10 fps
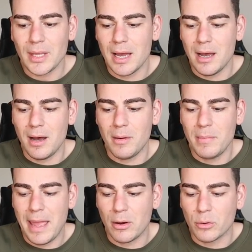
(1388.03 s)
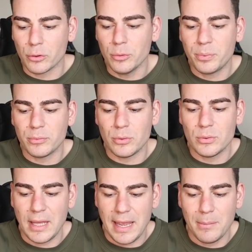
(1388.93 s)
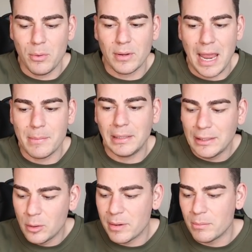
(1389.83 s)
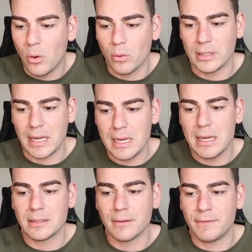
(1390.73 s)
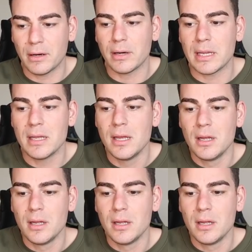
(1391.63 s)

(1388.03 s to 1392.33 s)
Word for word: um, our group use the handball game a little bit more, and he is a very